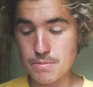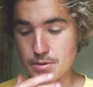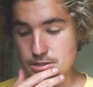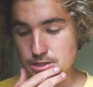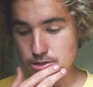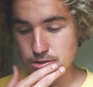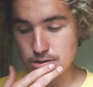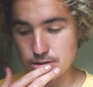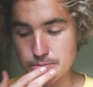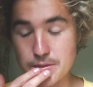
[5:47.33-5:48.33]

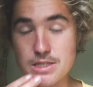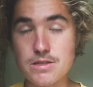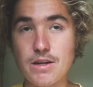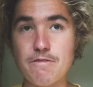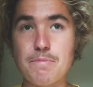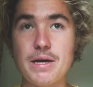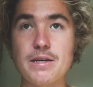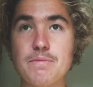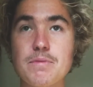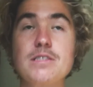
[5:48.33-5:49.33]
still
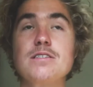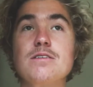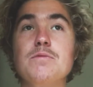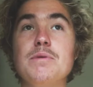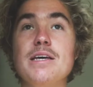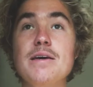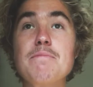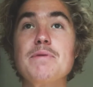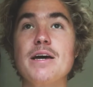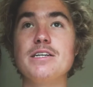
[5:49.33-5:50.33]
be
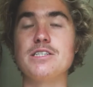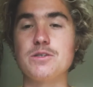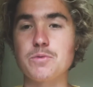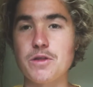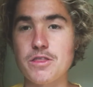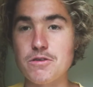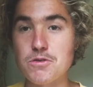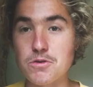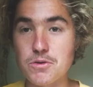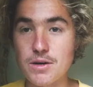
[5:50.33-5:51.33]
impatient with
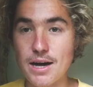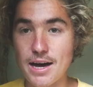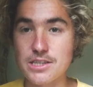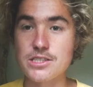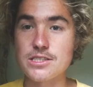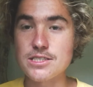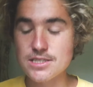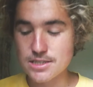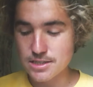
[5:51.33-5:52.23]
your actions.